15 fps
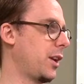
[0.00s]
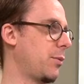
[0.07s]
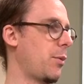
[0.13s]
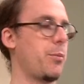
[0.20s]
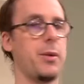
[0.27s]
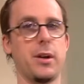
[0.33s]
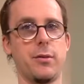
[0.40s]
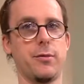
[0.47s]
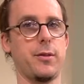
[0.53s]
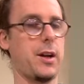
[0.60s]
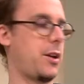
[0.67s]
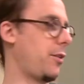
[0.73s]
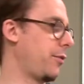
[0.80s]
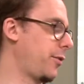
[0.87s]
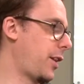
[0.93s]
am a big
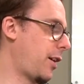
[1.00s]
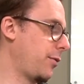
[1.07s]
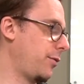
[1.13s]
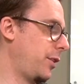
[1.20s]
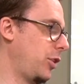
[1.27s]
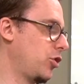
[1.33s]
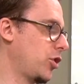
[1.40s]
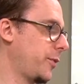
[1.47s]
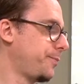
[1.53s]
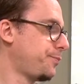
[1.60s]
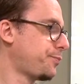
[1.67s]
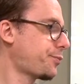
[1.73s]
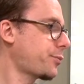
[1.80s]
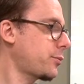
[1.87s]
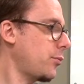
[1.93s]
fan of that feature.
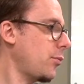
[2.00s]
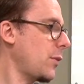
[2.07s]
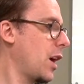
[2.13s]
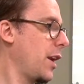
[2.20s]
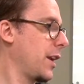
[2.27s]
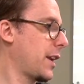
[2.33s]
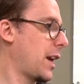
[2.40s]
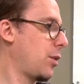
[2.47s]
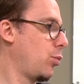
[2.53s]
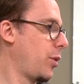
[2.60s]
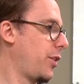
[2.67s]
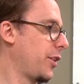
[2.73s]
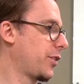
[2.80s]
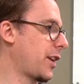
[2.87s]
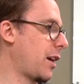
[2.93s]
And again,
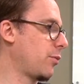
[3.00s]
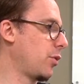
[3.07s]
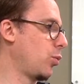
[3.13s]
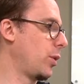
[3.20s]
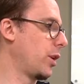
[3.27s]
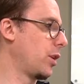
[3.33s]
with this camera, we